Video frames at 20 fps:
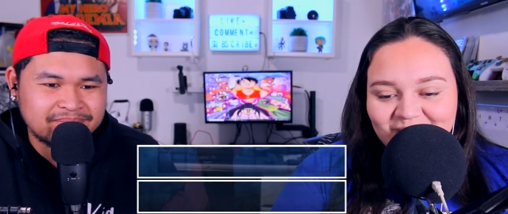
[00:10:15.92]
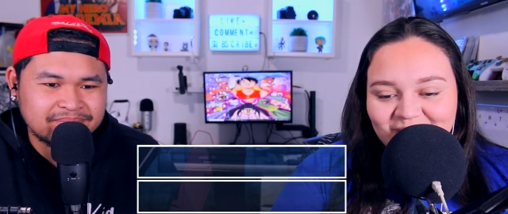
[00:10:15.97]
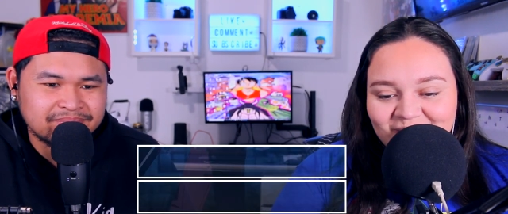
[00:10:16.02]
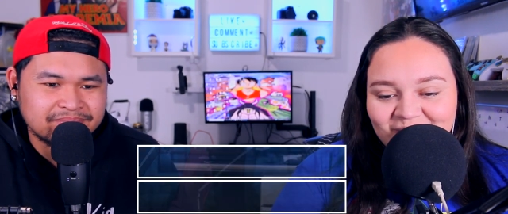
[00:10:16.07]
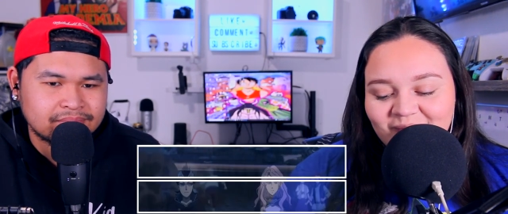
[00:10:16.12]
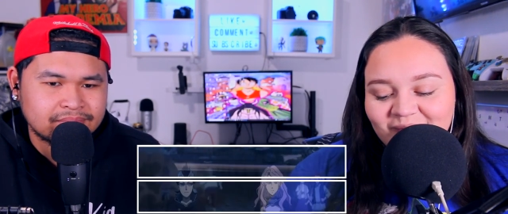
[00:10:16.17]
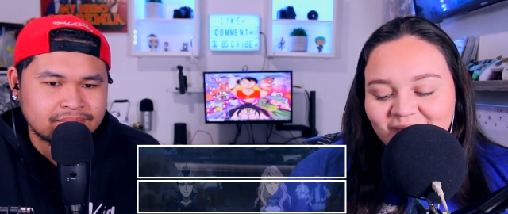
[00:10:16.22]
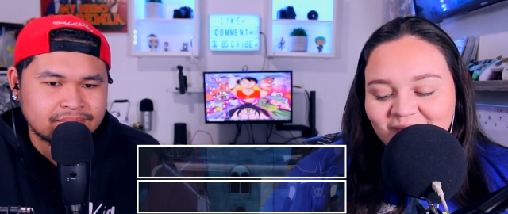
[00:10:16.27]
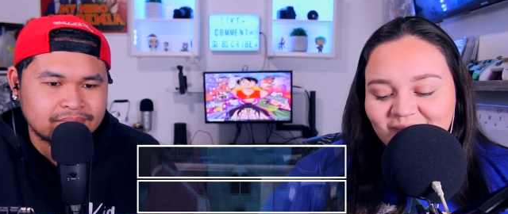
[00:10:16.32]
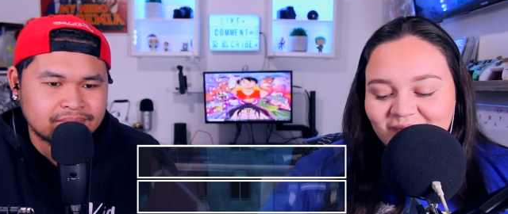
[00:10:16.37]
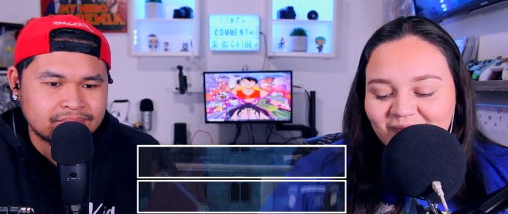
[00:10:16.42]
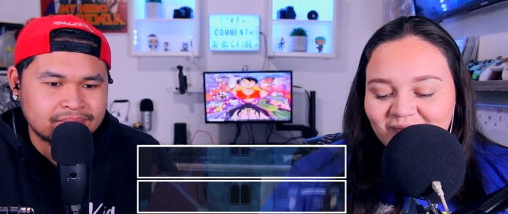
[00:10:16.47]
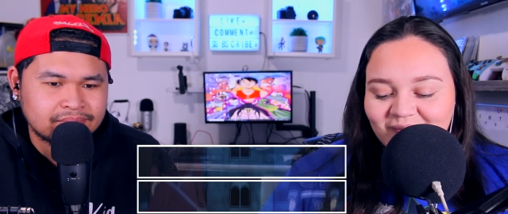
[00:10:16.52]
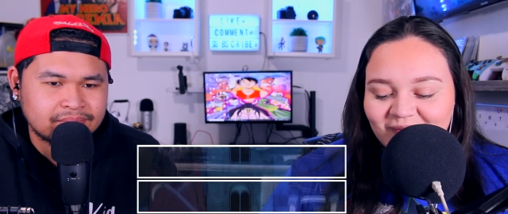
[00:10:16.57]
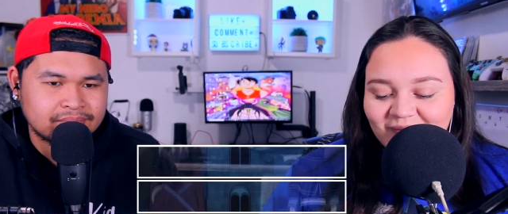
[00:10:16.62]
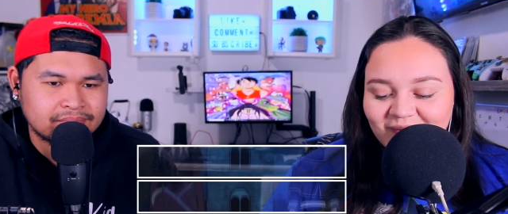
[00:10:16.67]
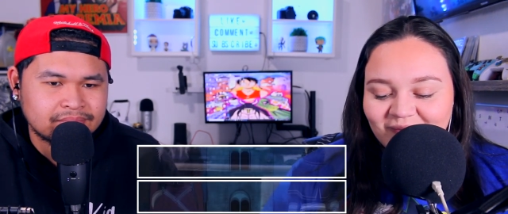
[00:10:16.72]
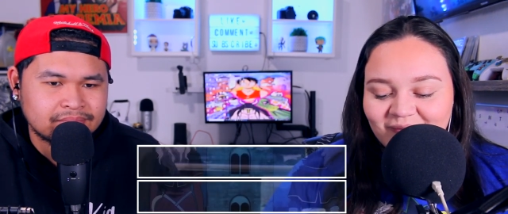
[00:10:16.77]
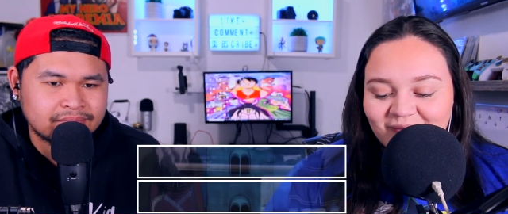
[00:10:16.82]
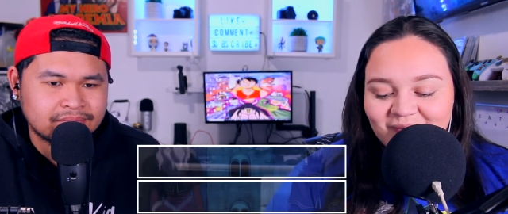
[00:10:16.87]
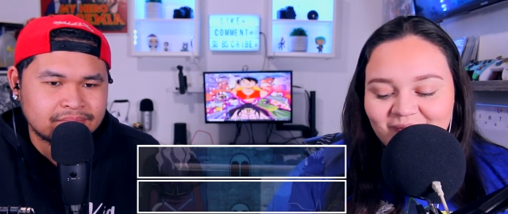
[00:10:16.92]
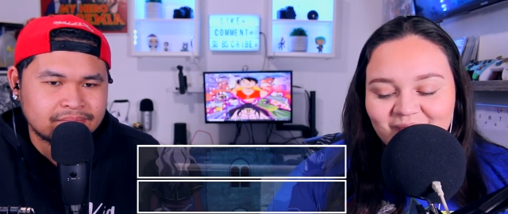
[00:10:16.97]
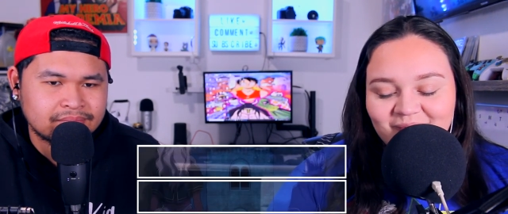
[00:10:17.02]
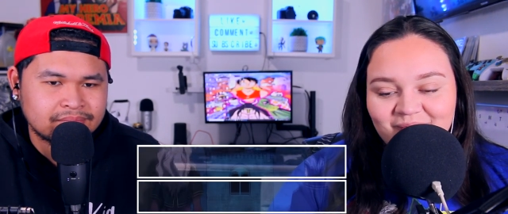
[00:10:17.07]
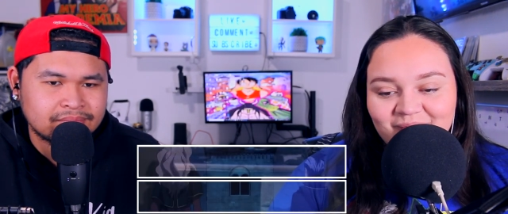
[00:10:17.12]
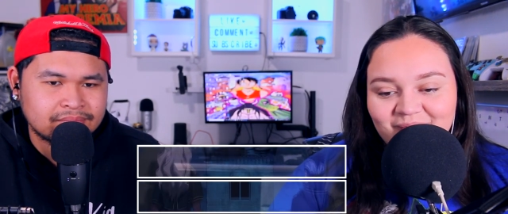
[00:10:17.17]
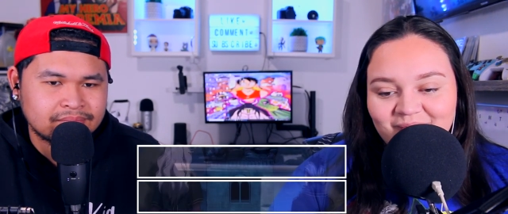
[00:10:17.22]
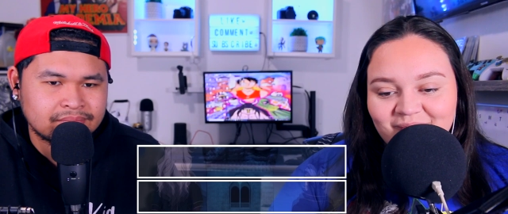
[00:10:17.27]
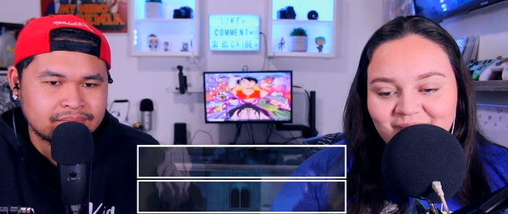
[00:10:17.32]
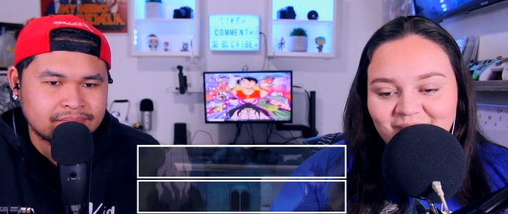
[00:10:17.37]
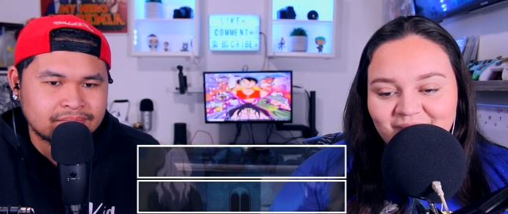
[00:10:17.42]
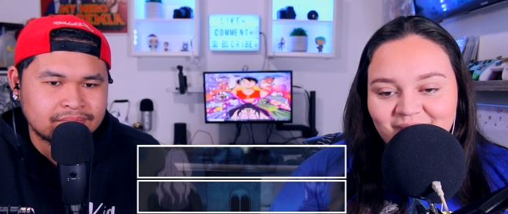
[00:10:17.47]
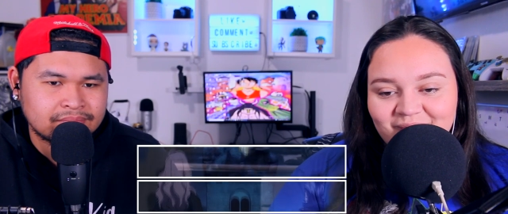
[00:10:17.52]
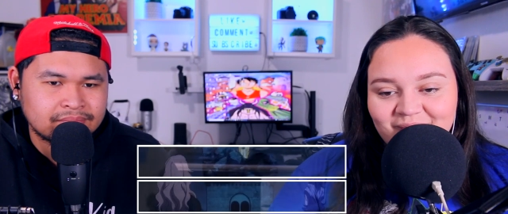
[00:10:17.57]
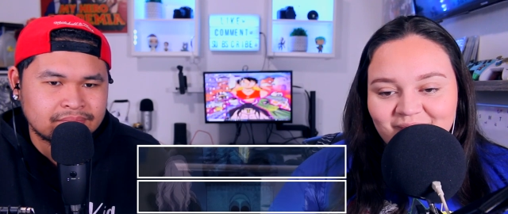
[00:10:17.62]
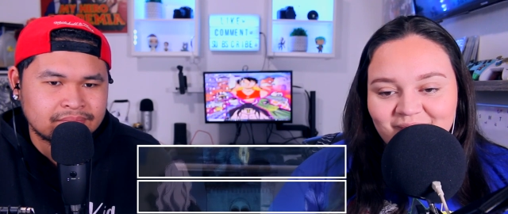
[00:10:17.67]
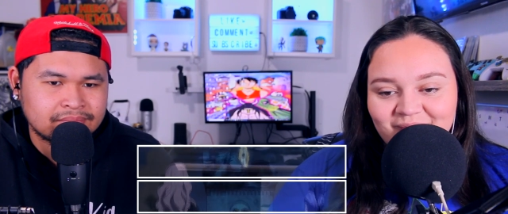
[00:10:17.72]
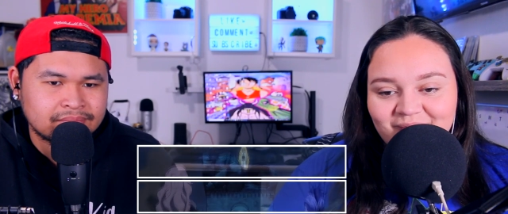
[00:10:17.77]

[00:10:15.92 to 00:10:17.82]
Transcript: (no one is talking)